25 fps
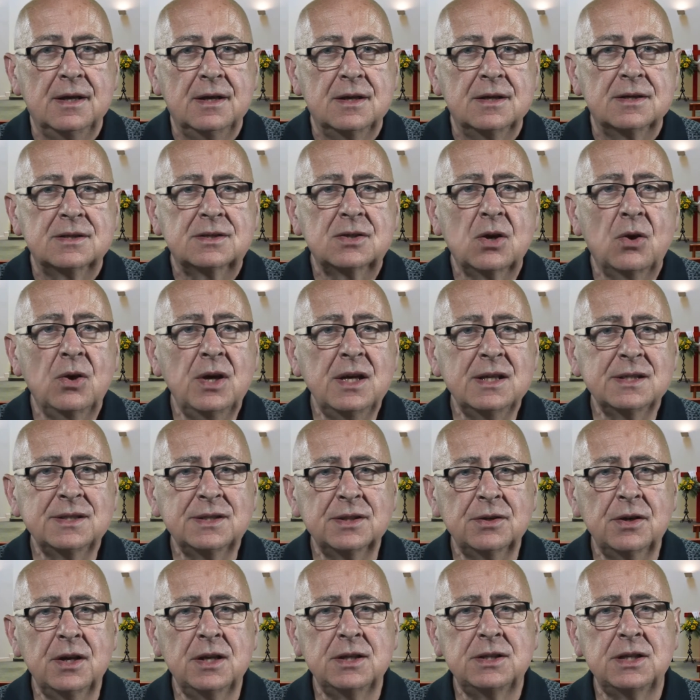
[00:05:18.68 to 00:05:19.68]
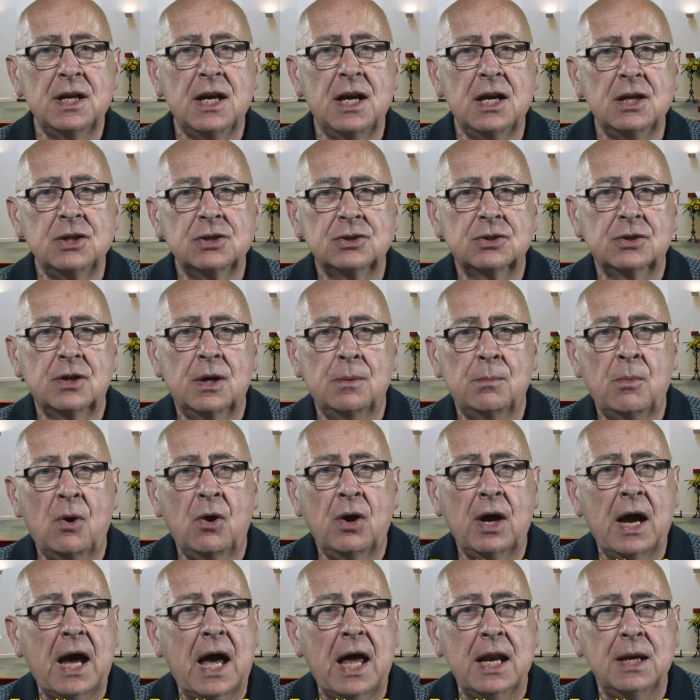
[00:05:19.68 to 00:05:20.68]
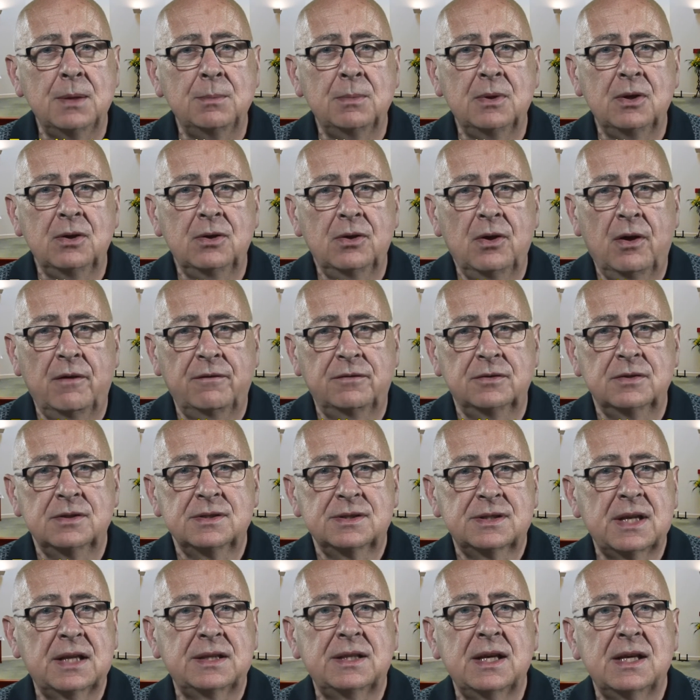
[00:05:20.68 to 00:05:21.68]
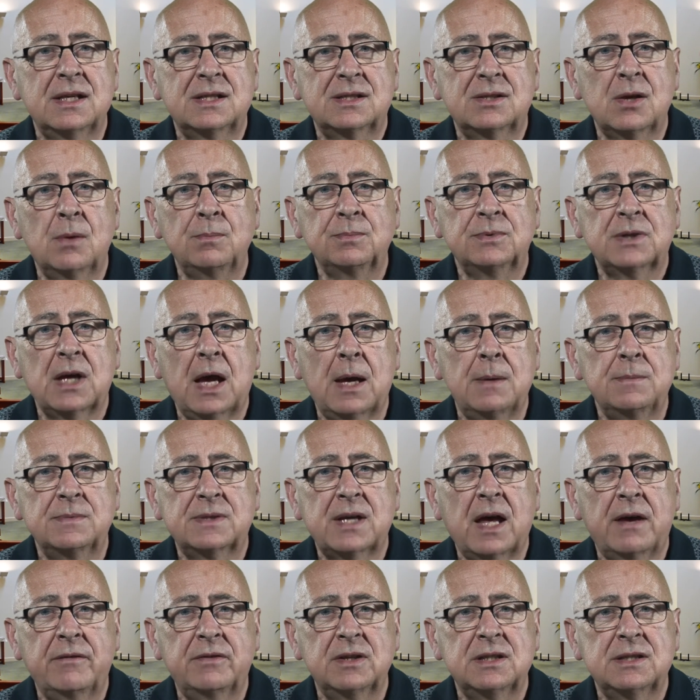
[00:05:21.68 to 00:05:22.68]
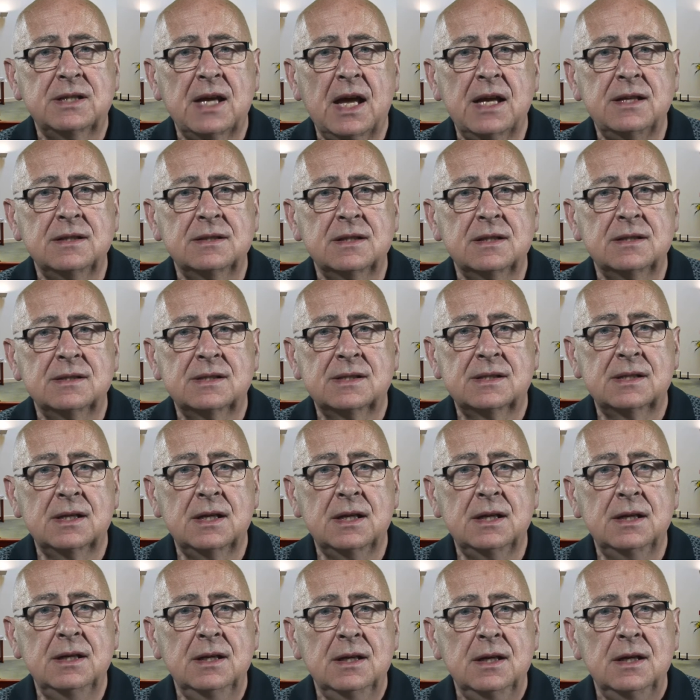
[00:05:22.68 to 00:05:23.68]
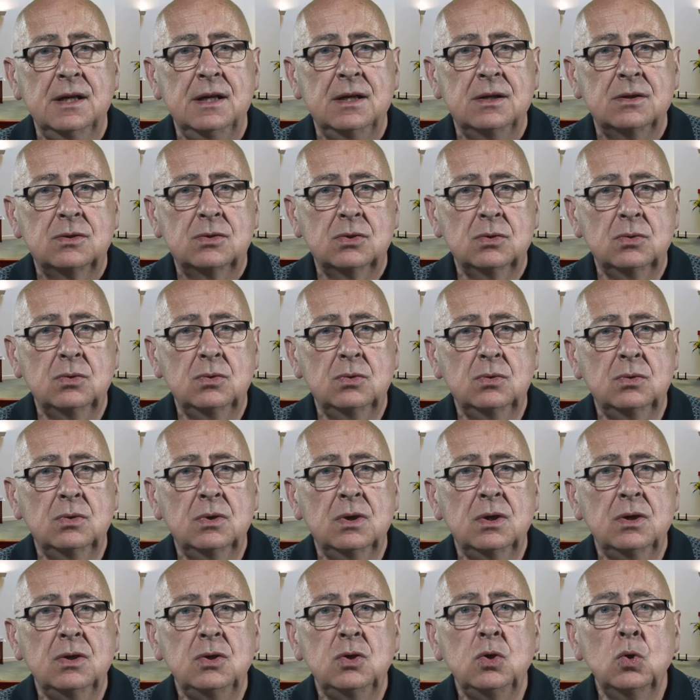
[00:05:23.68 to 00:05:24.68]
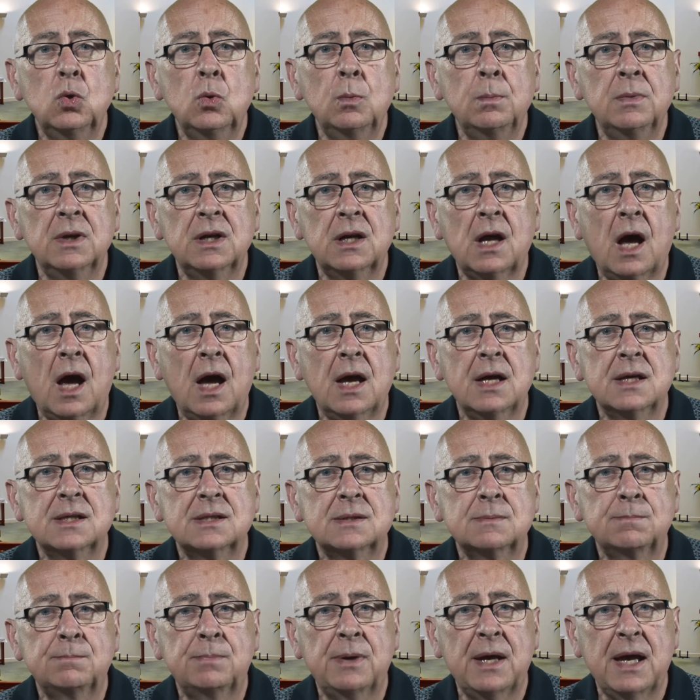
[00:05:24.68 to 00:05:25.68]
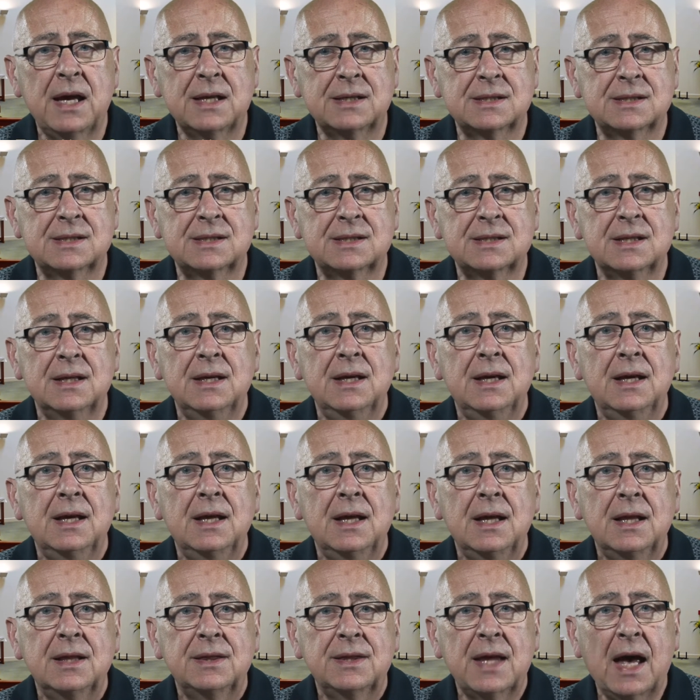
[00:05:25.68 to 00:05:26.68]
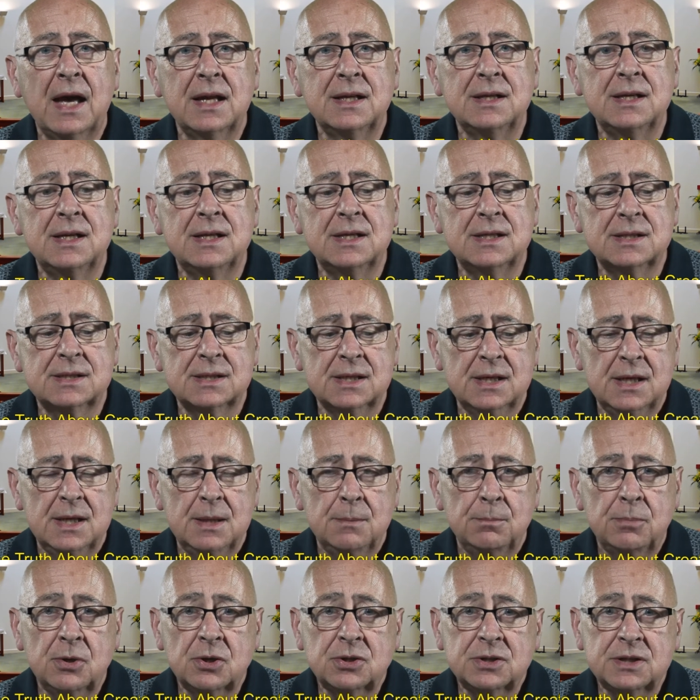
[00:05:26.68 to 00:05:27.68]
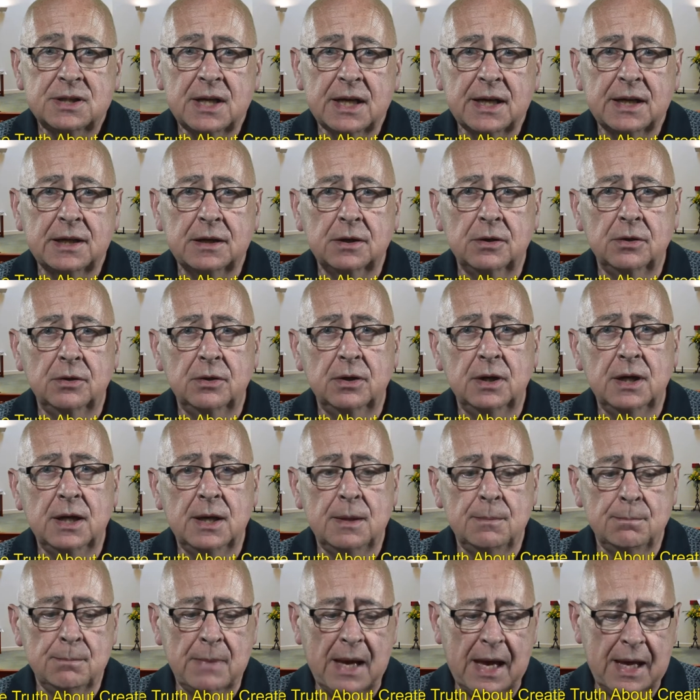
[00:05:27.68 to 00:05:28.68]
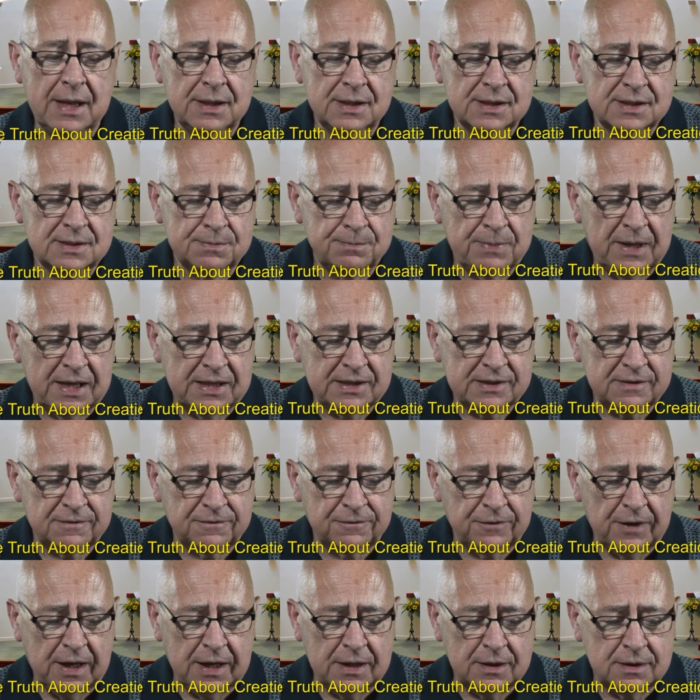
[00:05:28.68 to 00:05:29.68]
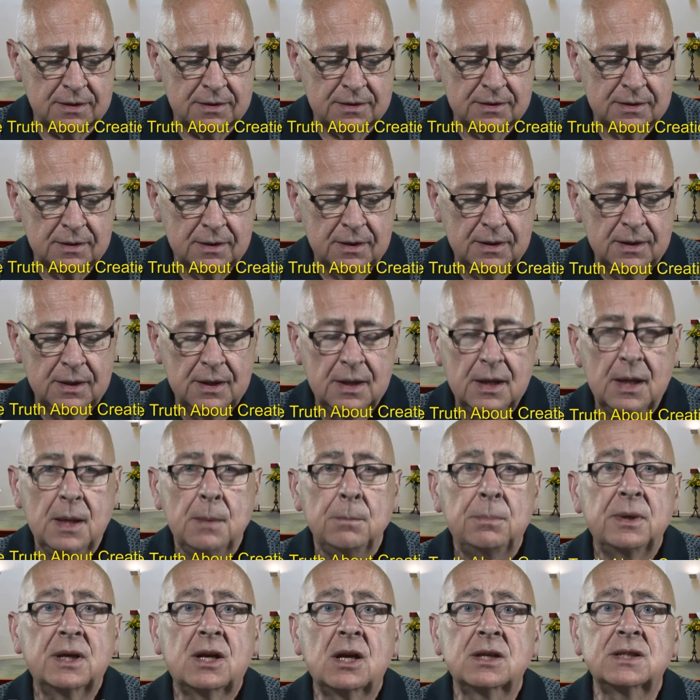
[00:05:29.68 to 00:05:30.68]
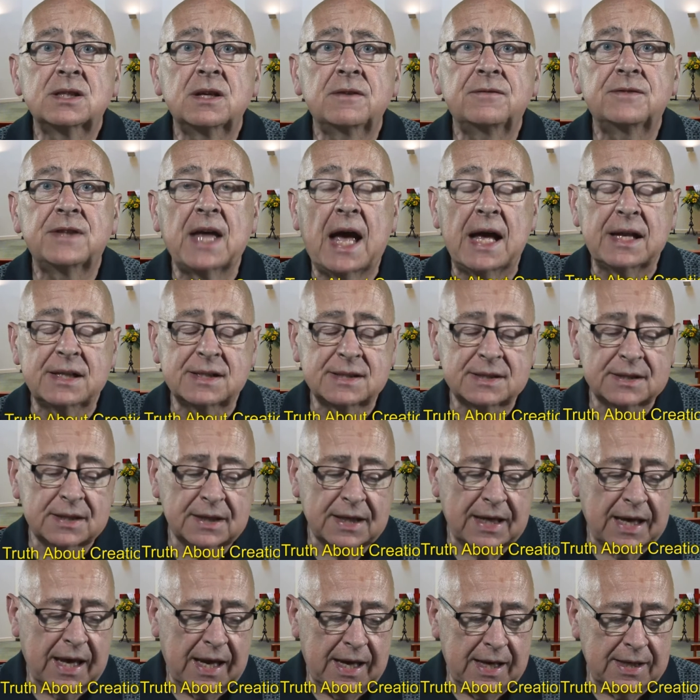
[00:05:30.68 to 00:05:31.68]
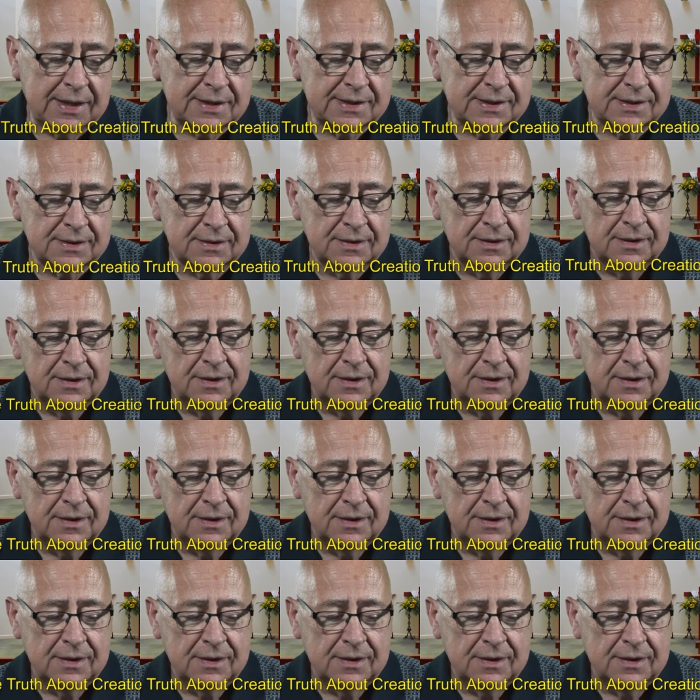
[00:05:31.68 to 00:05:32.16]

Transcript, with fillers: So is there a danger among animal lovers that they sometimes have a tendency to humanize pets, that is, particularly man's best friend? Because if that's the case,